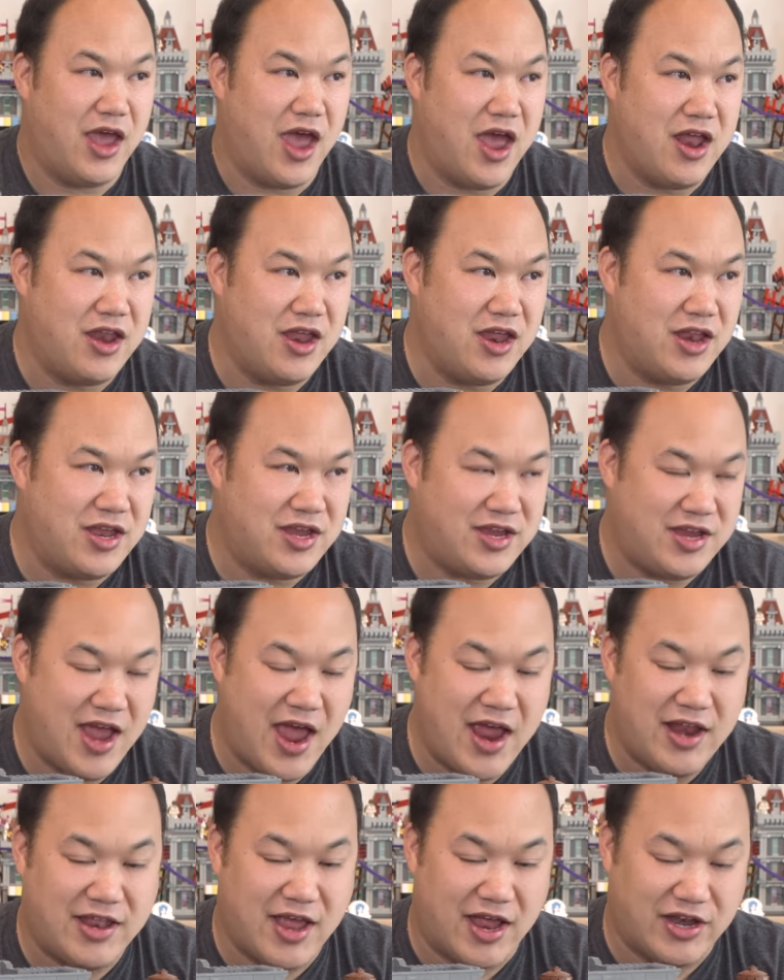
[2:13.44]
and
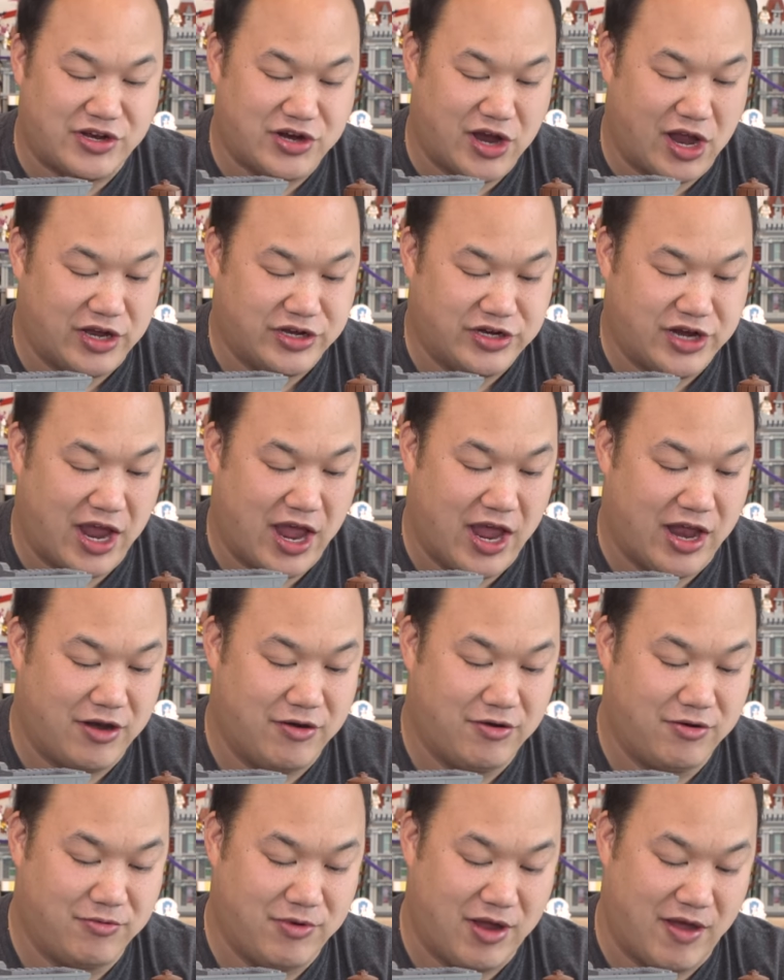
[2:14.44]
inside that trash
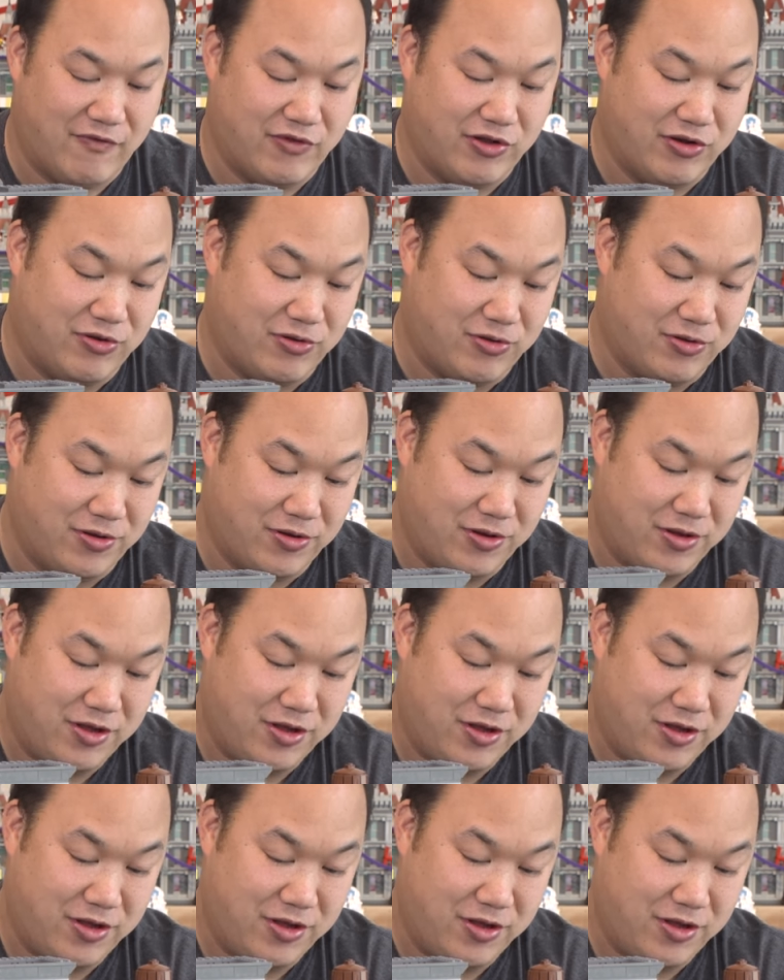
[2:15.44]
can, we have a little